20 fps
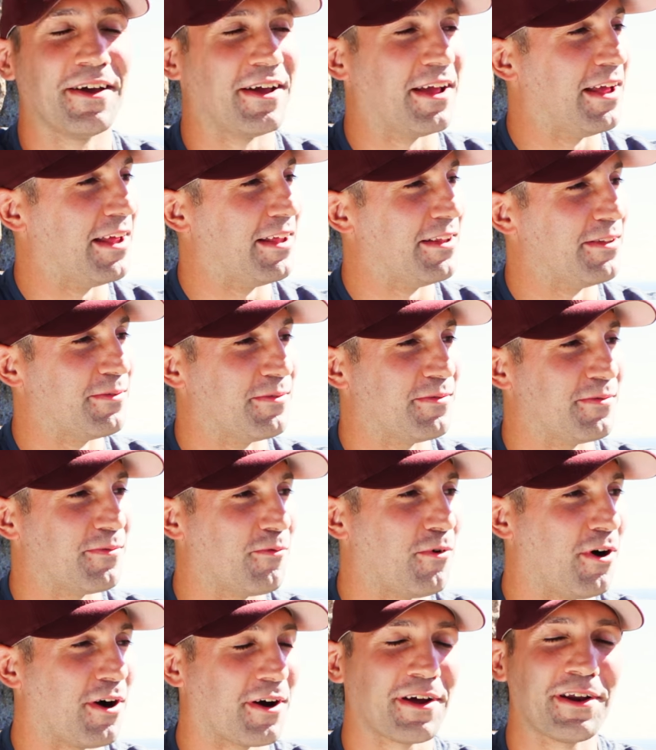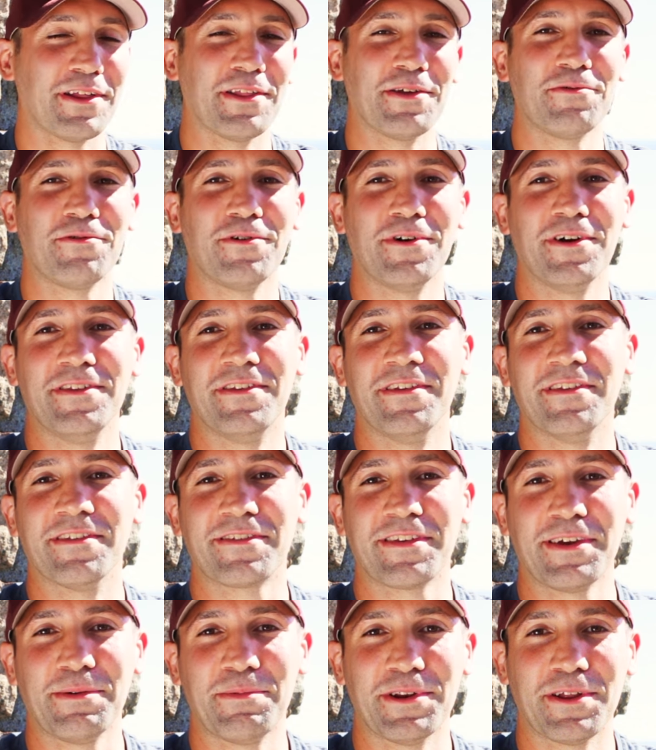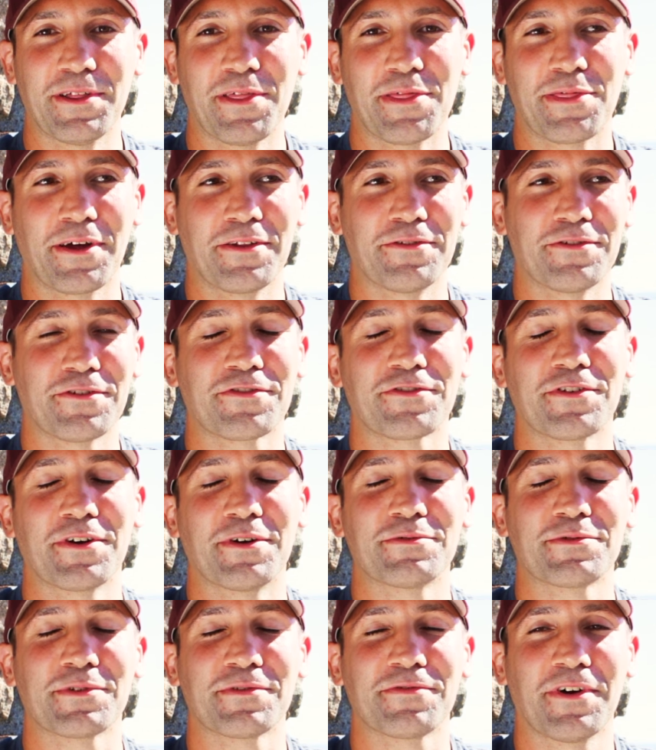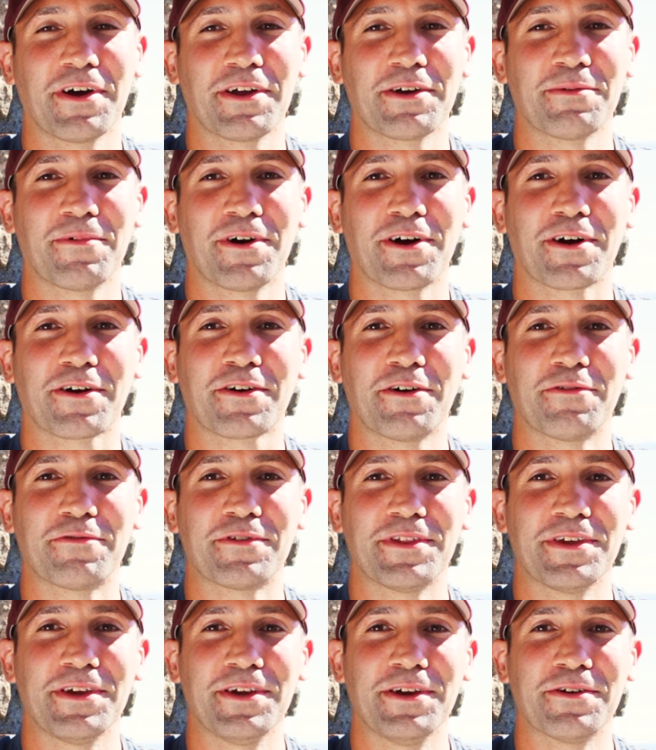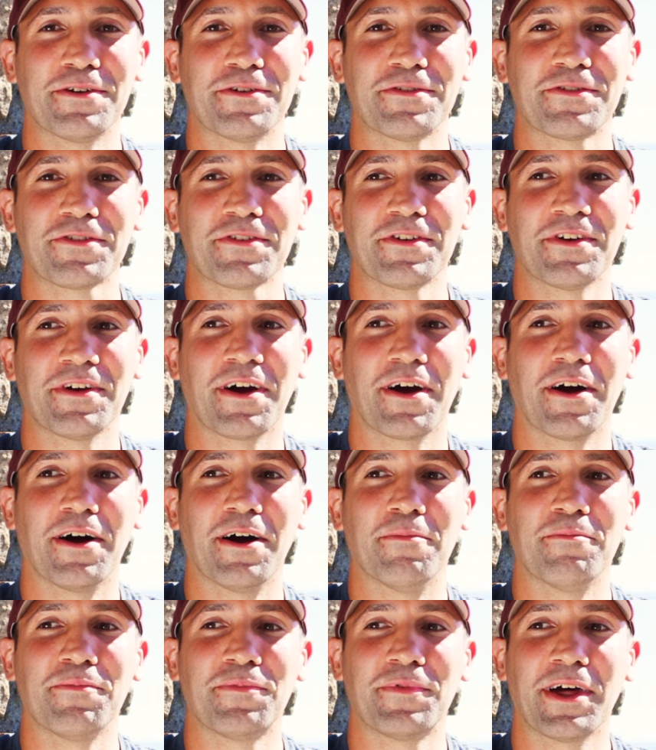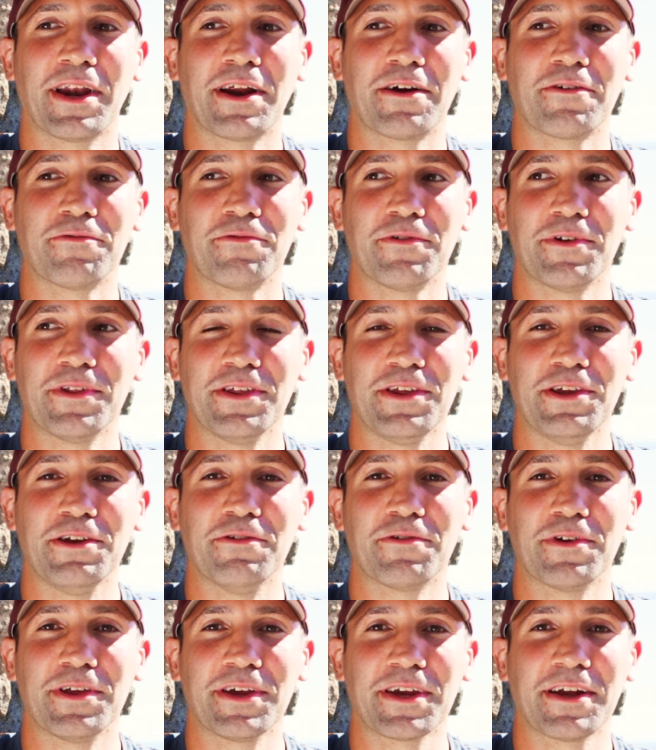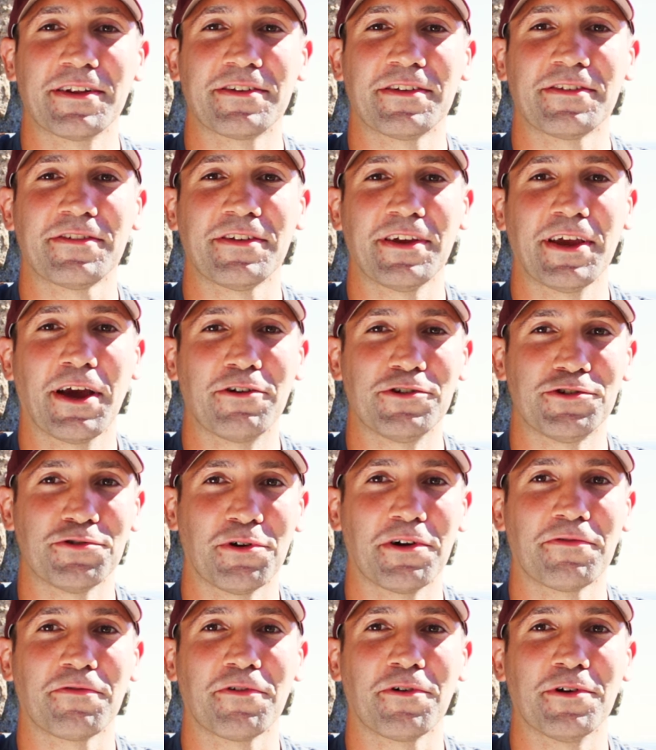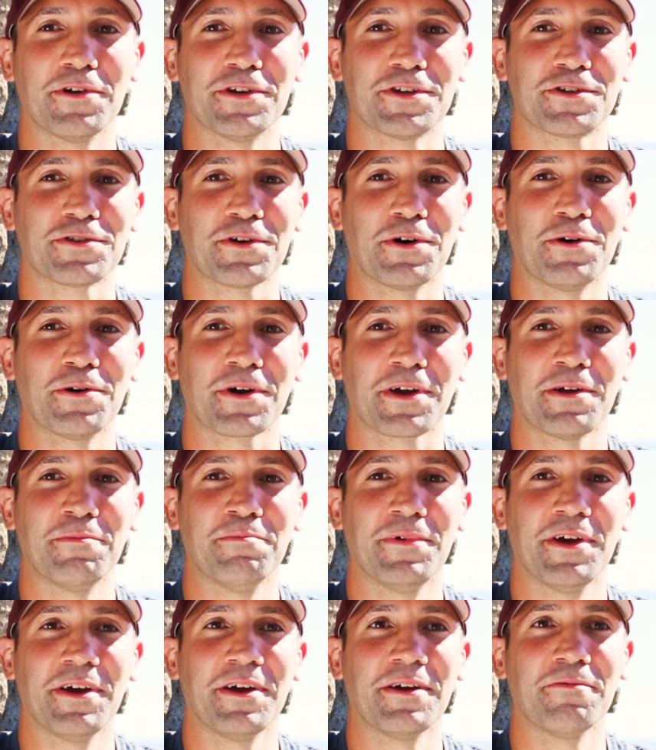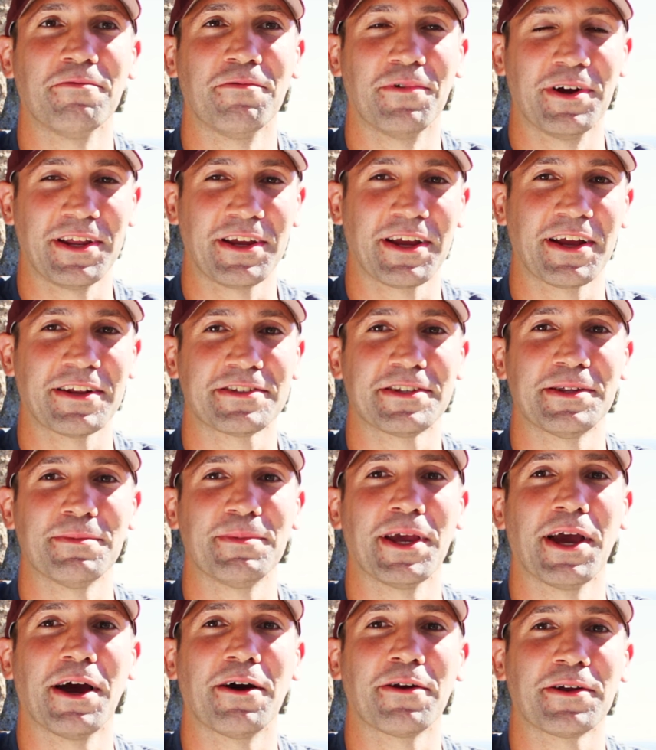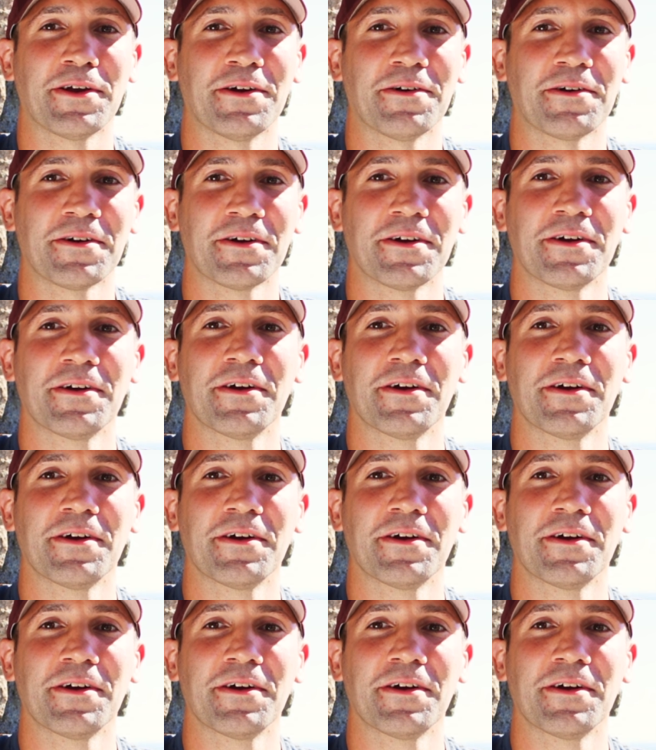and walking in the woods and sleeping in thunderstorms with Father Mark over the years um, that I really you really get to see how joyful his soul can be when he gets to be out here